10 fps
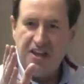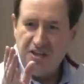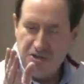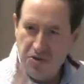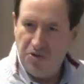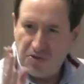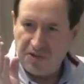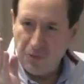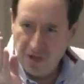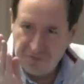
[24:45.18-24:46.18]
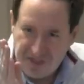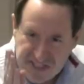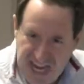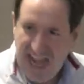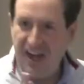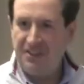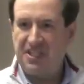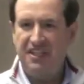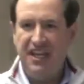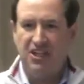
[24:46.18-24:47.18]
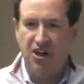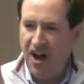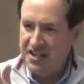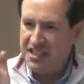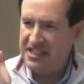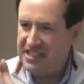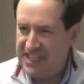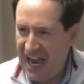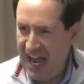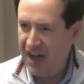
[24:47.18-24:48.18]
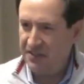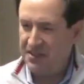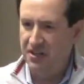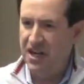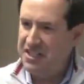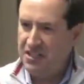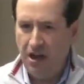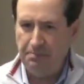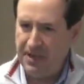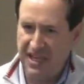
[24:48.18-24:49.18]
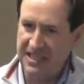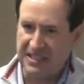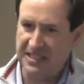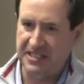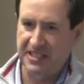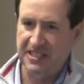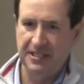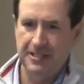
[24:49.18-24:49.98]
you will doubt. It causes doubt. There is no peace.